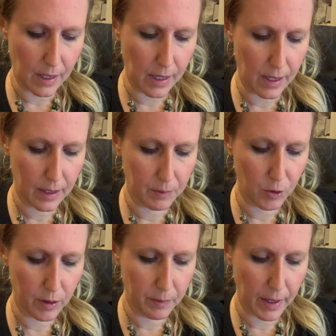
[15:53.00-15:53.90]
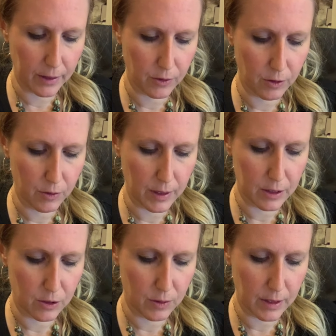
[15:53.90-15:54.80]
And I'm going back through and
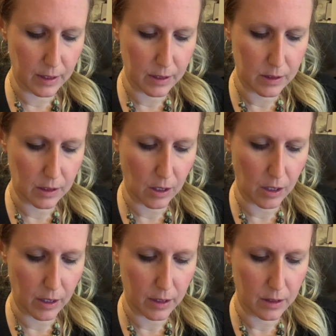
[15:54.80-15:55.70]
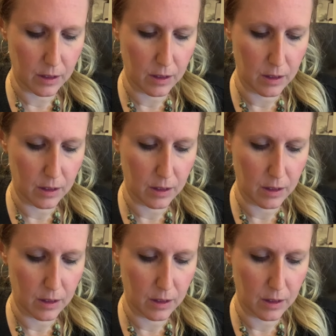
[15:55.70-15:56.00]
doing this on